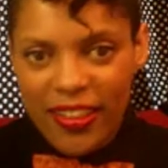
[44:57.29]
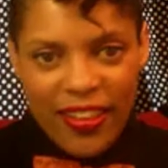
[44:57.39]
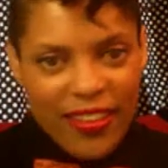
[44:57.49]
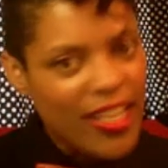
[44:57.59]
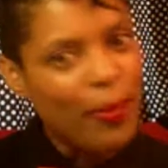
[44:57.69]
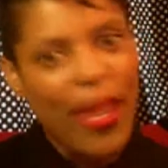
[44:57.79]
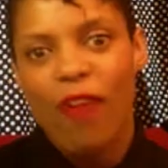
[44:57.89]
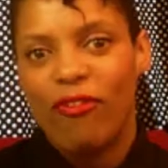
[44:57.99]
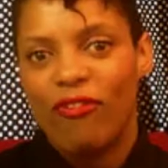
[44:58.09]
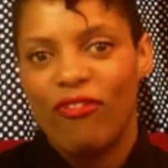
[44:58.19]
Check me
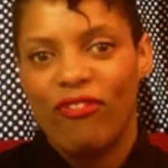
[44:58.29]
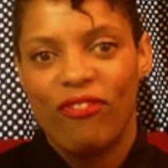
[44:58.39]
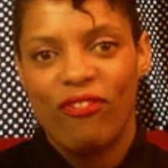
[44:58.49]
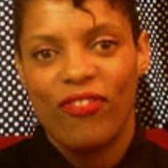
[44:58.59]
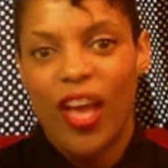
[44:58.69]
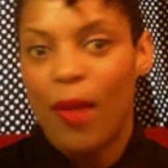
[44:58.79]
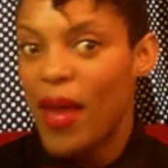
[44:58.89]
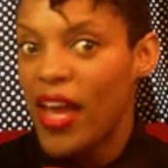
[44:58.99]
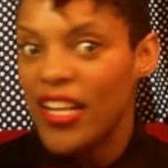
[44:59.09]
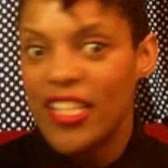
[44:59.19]
out. Come
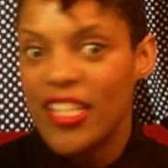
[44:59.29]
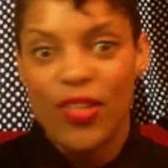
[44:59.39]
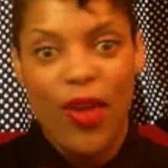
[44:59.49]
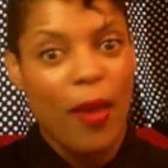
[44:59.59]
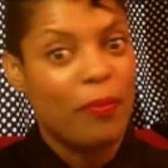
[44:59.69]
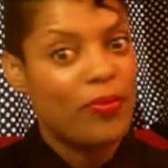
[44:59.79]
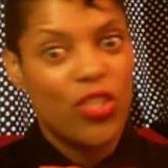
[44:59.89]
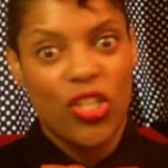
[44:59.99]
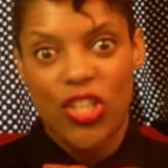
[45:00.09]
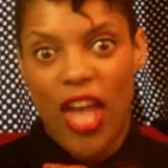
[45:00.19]
by on Instagram,
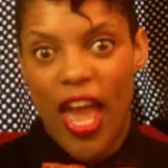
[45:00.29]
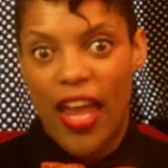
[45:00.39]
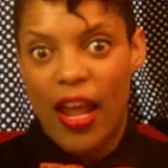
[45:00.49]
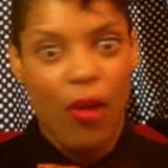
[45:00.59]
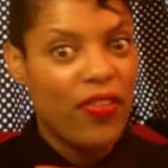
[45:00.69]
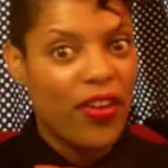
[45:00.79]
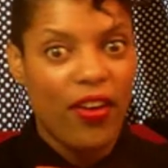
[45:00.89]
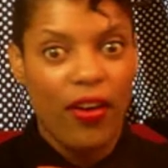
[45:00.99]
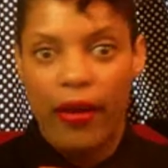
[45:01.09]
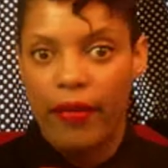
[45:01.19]
chit chat. I'm on
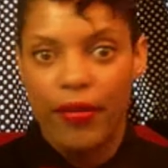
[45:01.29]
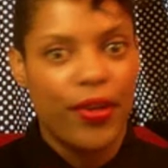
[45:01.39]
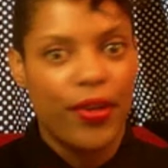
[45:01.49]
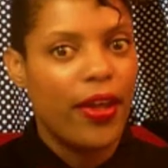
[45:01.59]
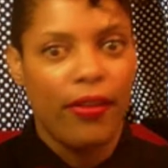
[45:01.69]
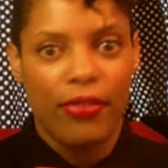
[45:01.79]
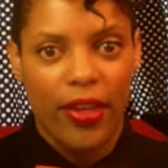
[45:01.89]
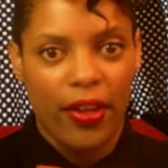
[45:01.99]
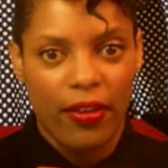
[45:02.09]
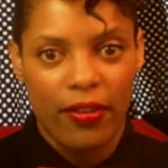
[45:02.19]
there every day, I
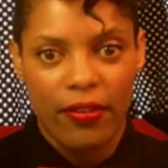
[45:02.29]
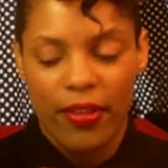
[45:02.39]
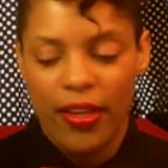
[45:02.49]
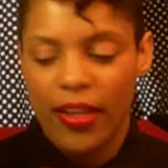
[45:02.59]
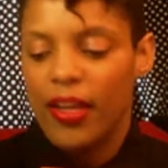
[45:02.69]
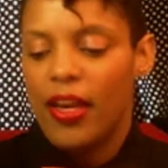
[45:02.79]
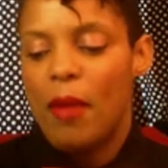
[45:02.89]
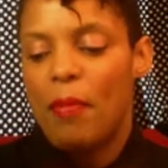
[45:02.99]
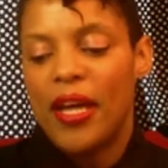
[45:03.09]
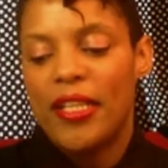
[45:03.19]
think.
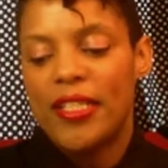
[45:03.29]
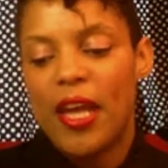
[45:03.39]
But